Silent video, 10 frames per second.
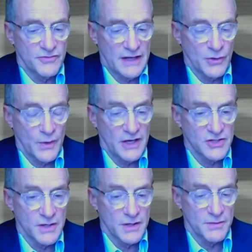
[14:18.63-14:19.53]

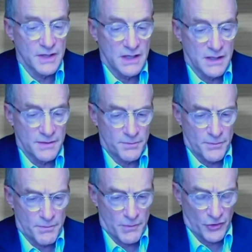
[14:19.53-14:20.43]
valuation
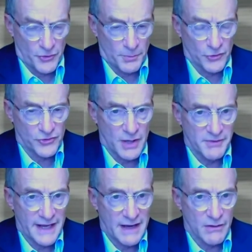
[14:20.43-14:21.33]
multiples
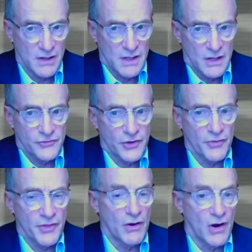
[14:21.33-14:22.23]
come down.
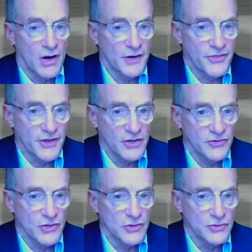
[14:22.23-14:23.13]
So there are
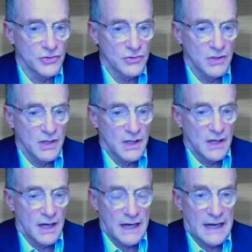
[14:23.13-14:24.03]
things you can do.
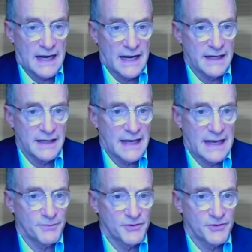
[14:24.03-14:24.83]
I